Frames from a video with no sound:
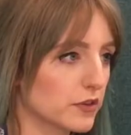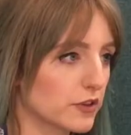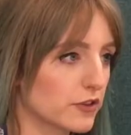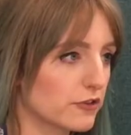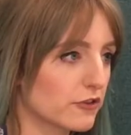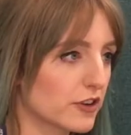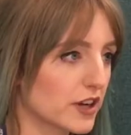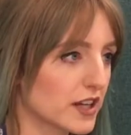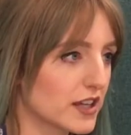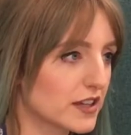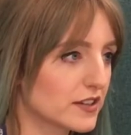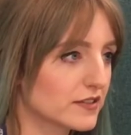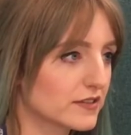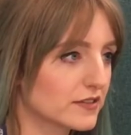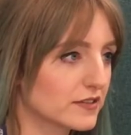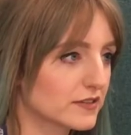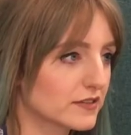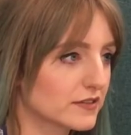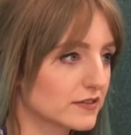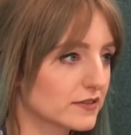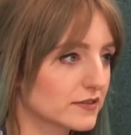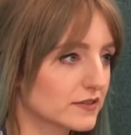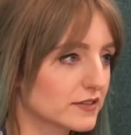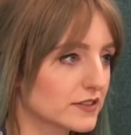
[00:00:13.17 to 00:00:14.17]
up to three,
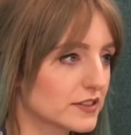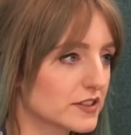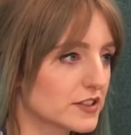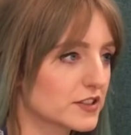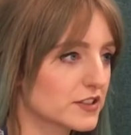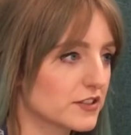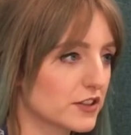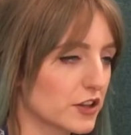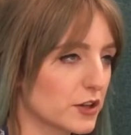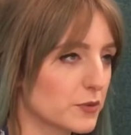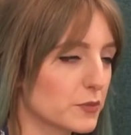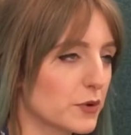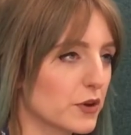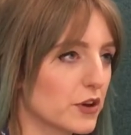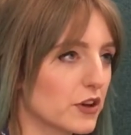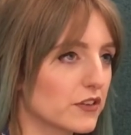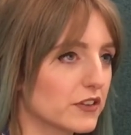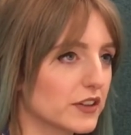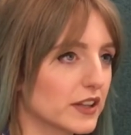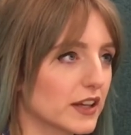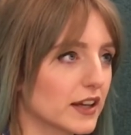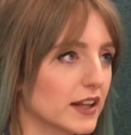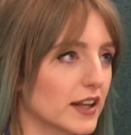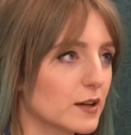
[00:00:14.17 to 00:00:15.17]
his third
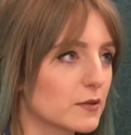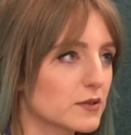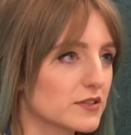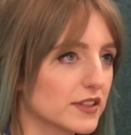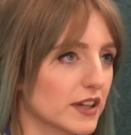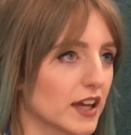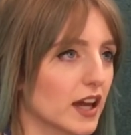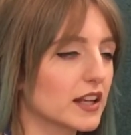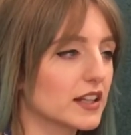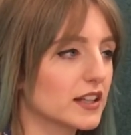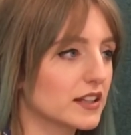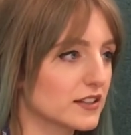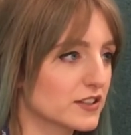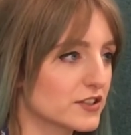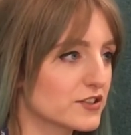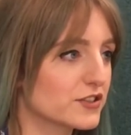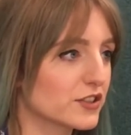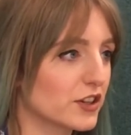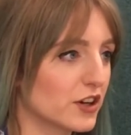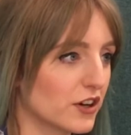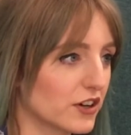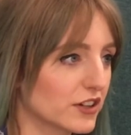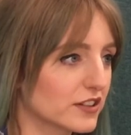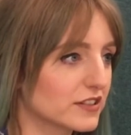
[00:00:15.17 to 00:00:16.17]
birthday, and I was like, I need to
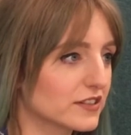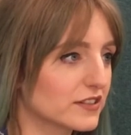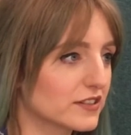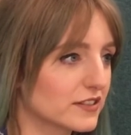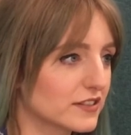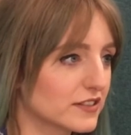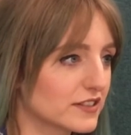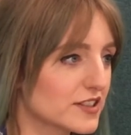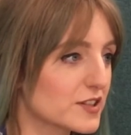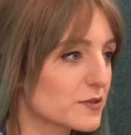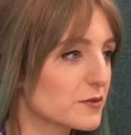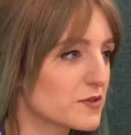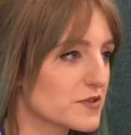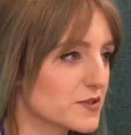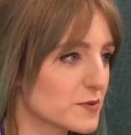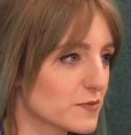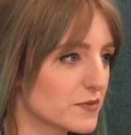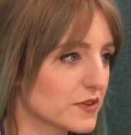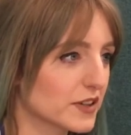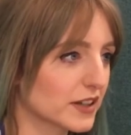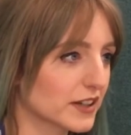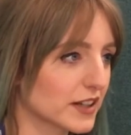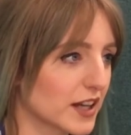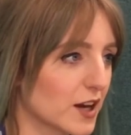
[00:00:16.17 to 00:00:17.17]
start doing
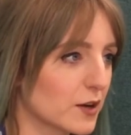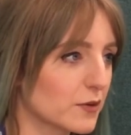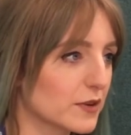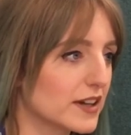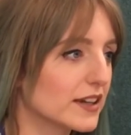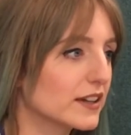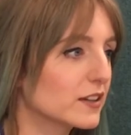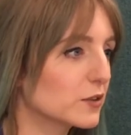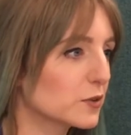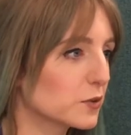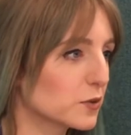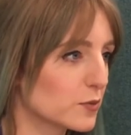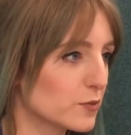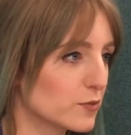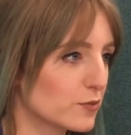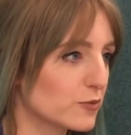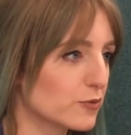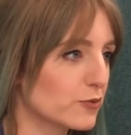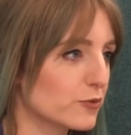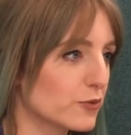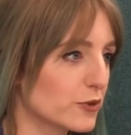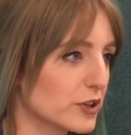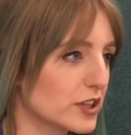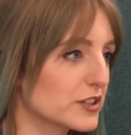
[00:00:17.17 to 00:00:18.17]
something now. He can go up
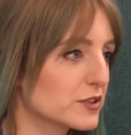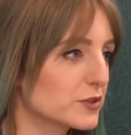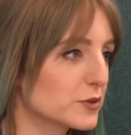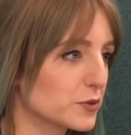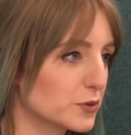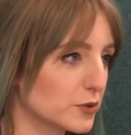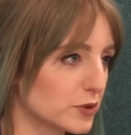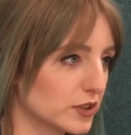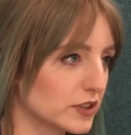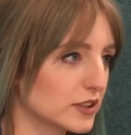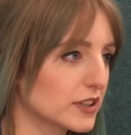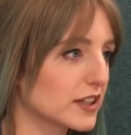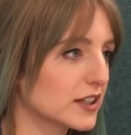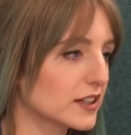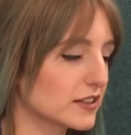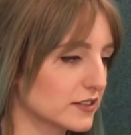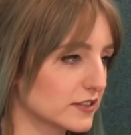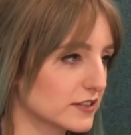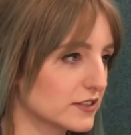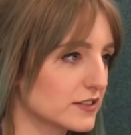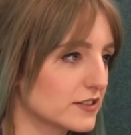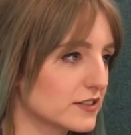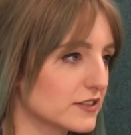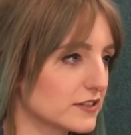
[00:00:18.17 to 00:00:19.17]
to preschool, he
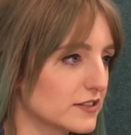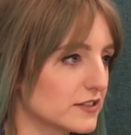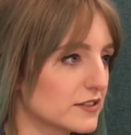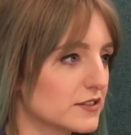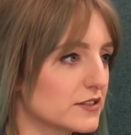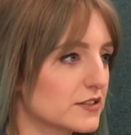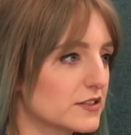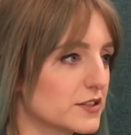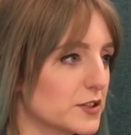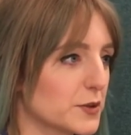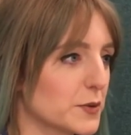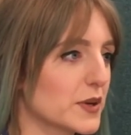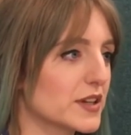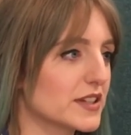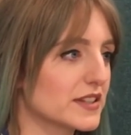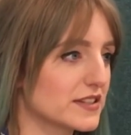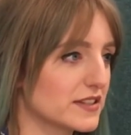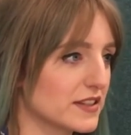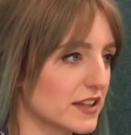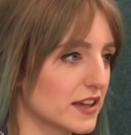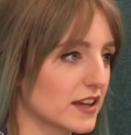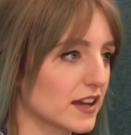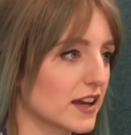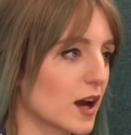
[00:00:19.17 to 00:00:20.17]
can do his
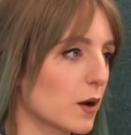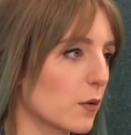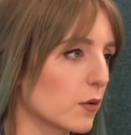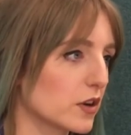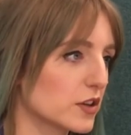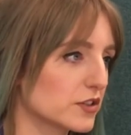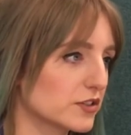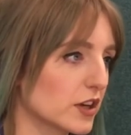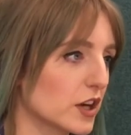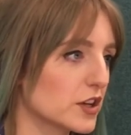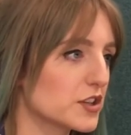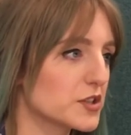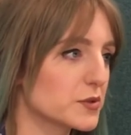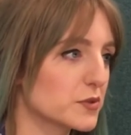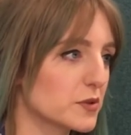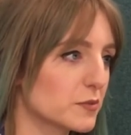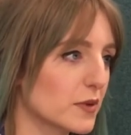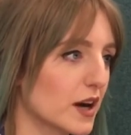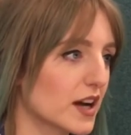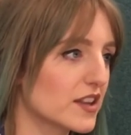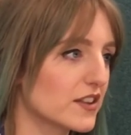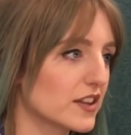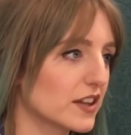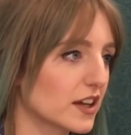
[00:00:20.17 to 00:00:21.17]
thing. I want to start doing
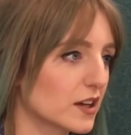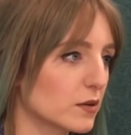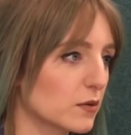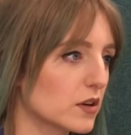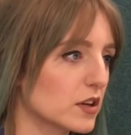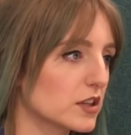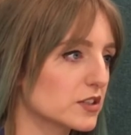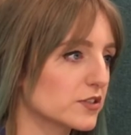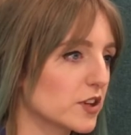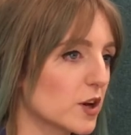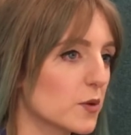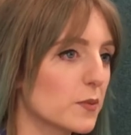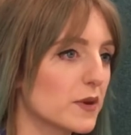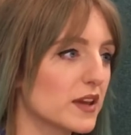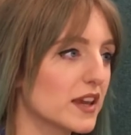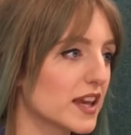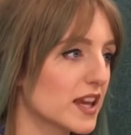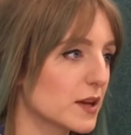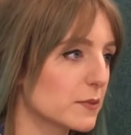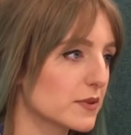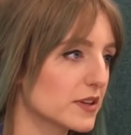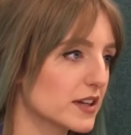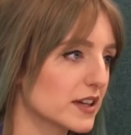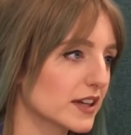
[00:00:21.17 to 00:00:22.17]
my thing, I want to start beating
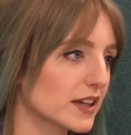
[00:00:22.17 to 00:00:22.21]
Aimee